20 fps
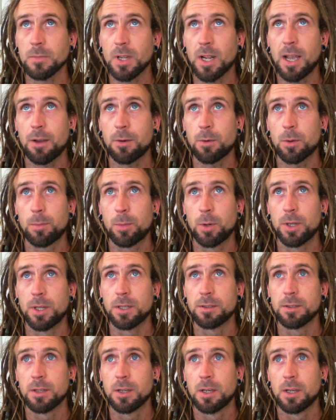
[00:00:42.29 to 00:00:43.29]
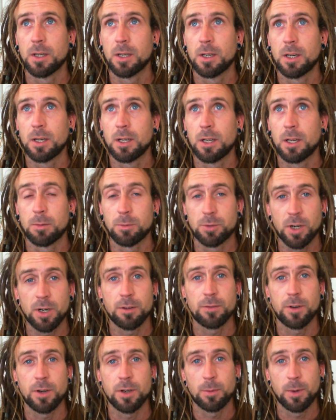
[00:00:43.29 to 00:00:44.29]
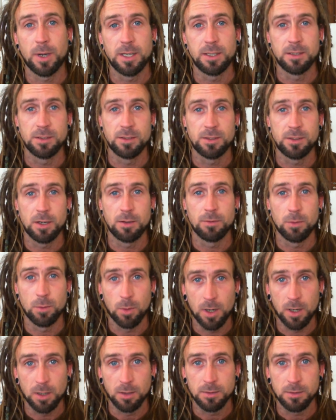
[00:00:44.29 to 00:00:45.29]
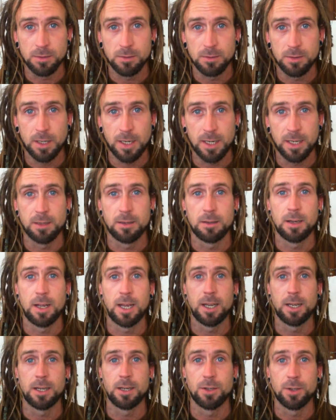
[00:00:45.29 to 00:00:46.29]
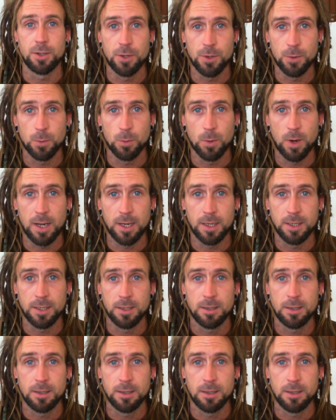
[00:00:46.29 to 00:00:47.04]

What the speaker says: how do I put this? I'm trying to find a way to serve the world in a new way,